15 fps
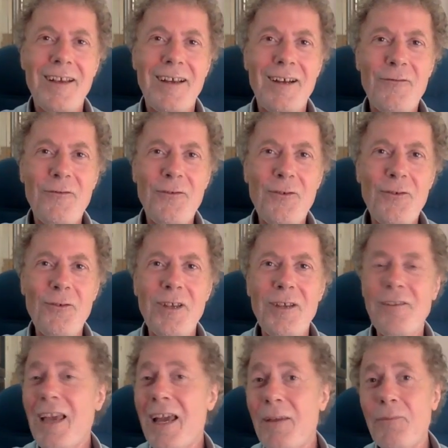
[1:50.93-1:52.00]
After all,
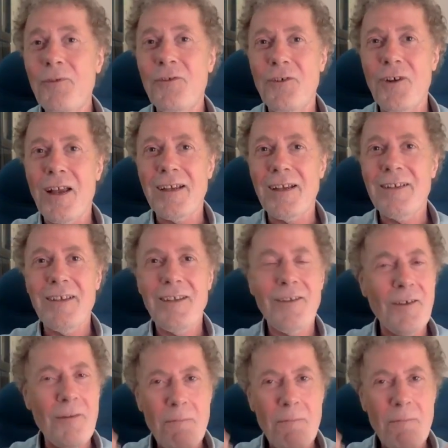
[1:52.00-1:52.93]
it's abstract, it's